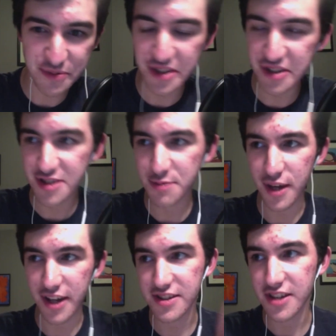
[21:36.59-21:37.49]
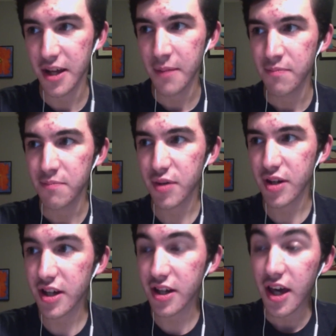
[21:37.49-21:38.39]
What do you expect?
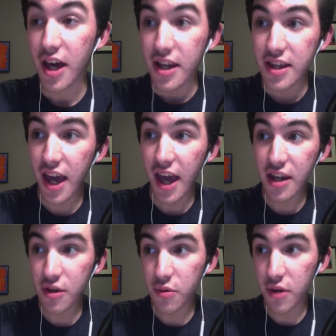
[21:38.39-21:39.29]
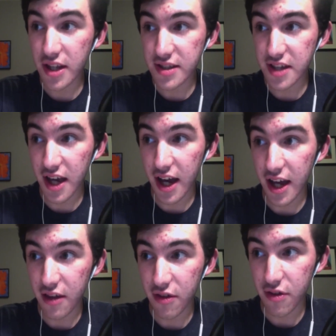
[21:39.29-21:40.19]
But uh, yeah. Anyways,
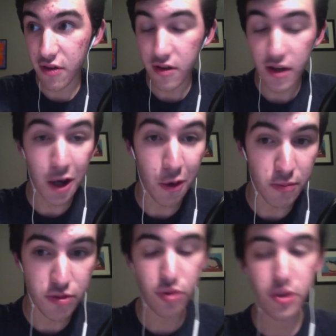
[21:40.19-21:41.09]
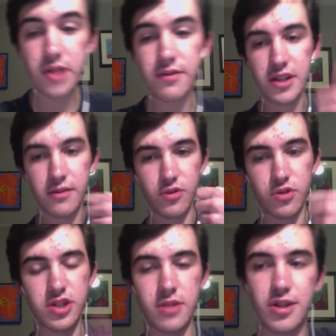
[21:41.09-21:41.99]
guys, uh, I hope you enjoyed the like and
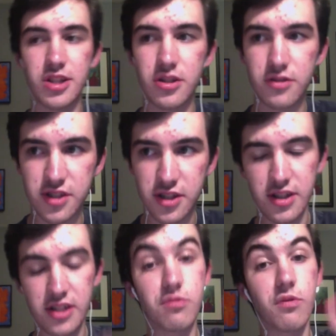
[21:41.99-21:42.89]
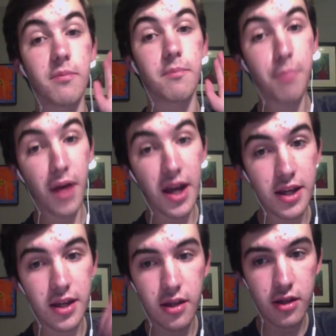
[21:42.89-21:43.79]
subscribe to my channel. See you next one.
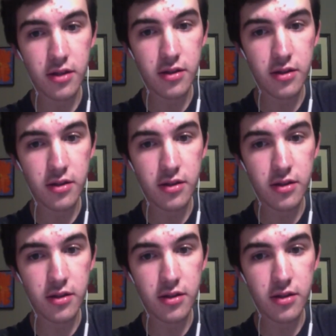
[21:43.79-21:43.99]
Bye.